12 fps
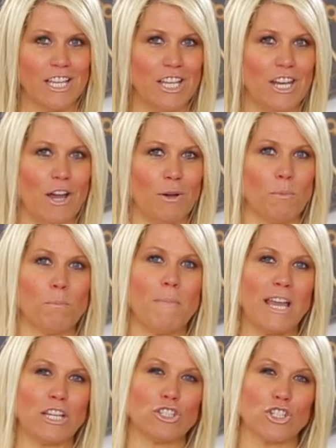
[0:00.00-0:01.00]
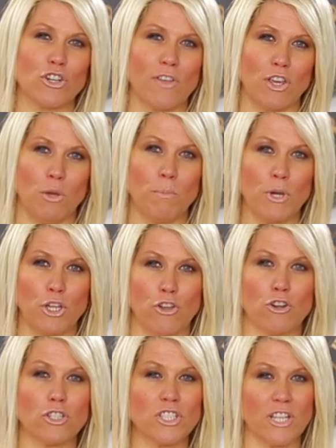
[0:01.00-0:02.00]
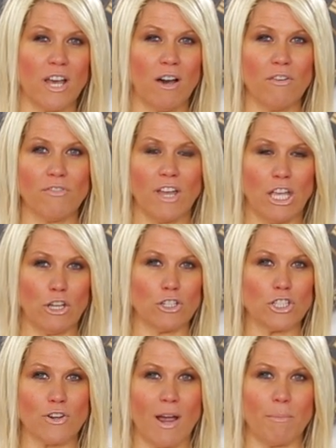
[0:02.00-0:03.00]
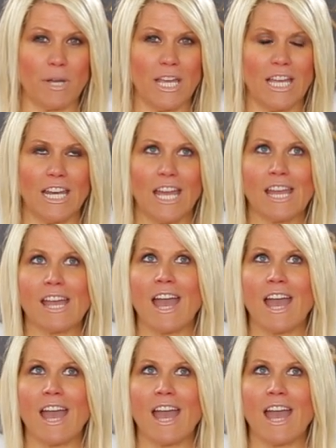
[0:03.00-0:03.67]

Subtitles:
making sure that you put yourself in your scrapbooking,